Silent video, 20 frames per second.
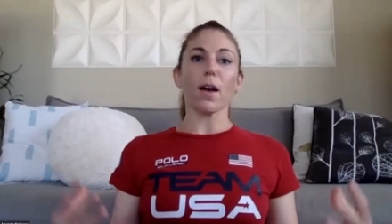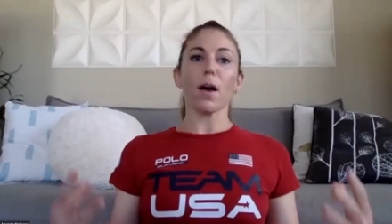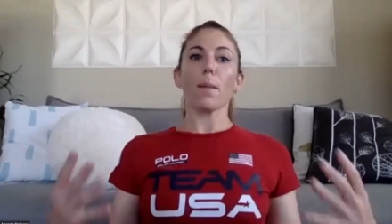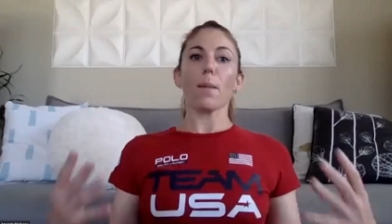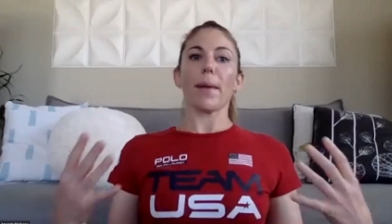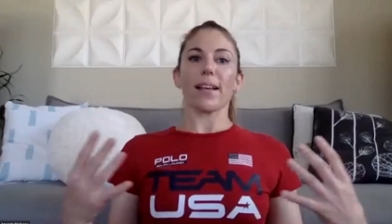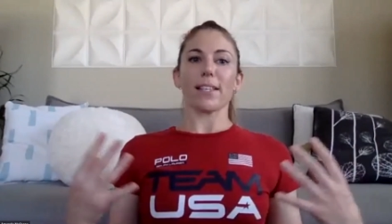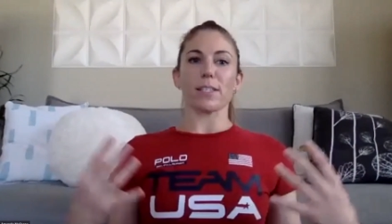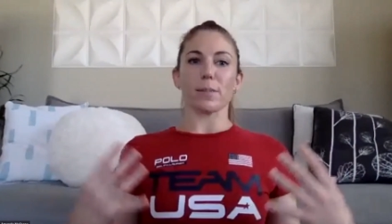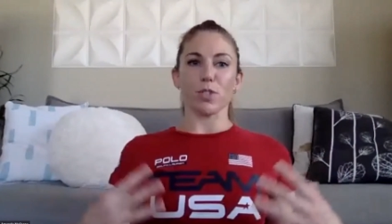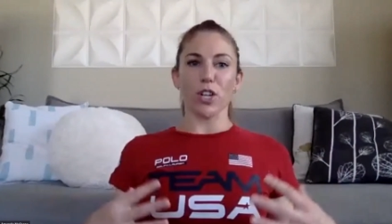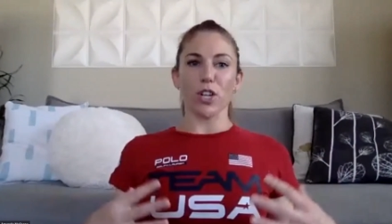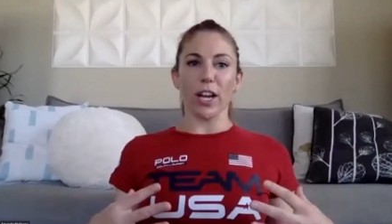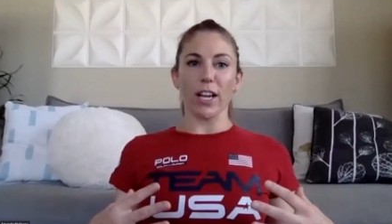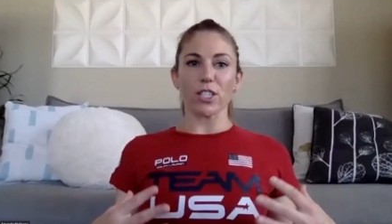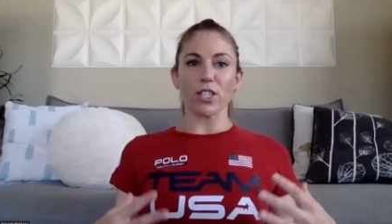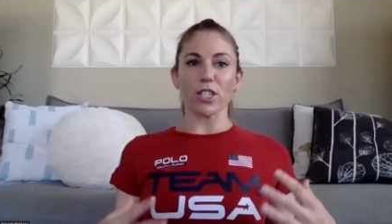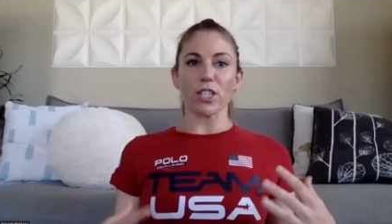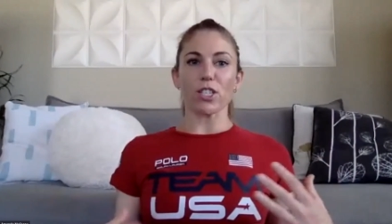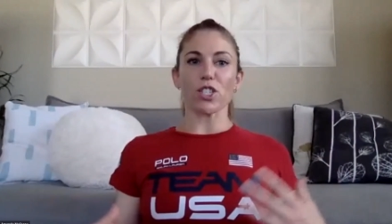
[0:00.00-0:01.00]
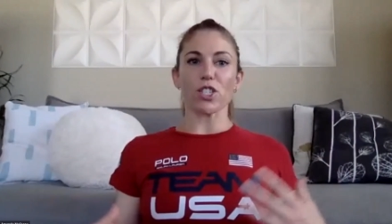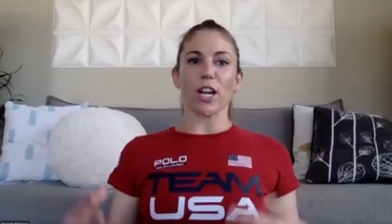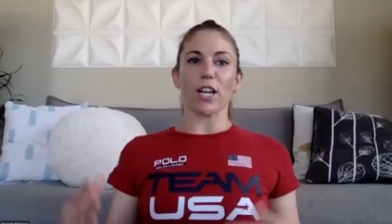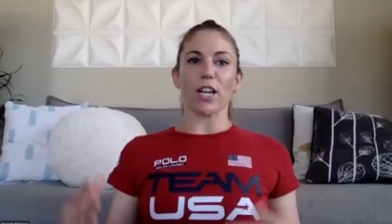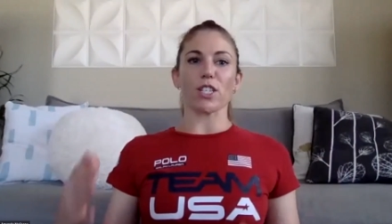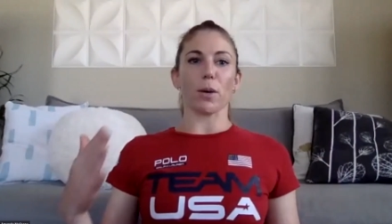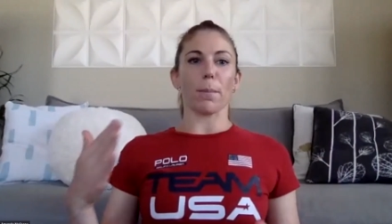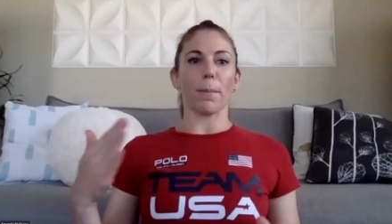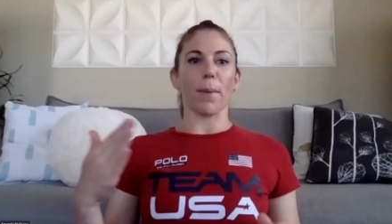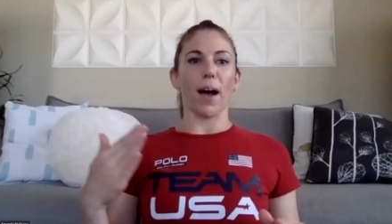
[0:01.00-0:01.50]
make some changes,
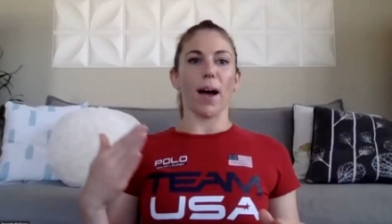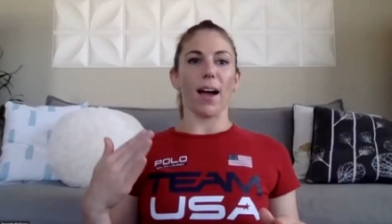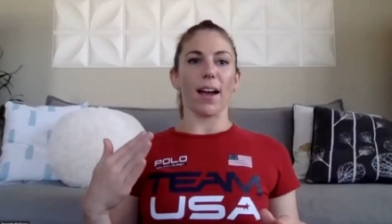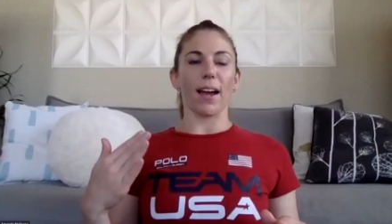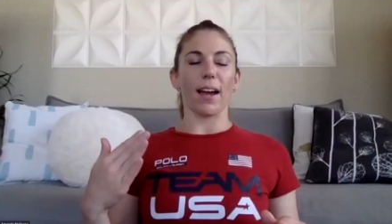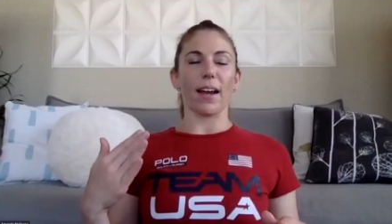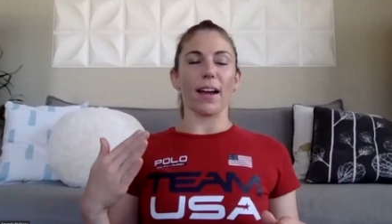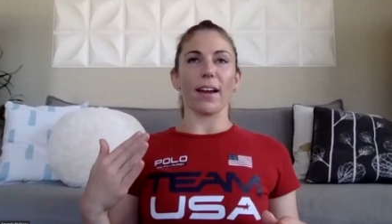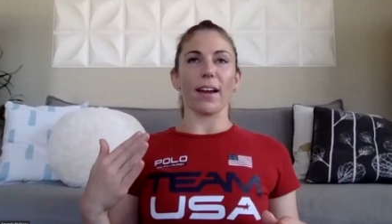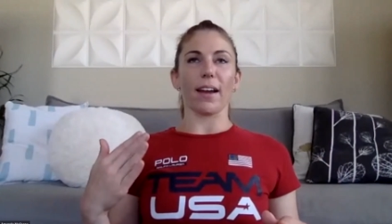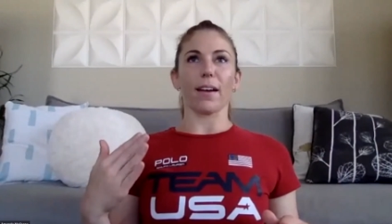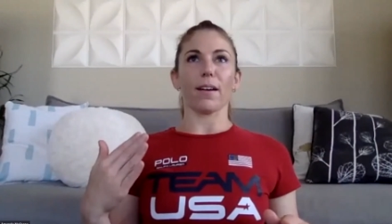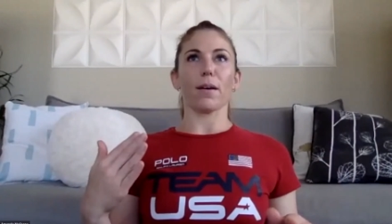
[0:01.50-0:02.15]
change up my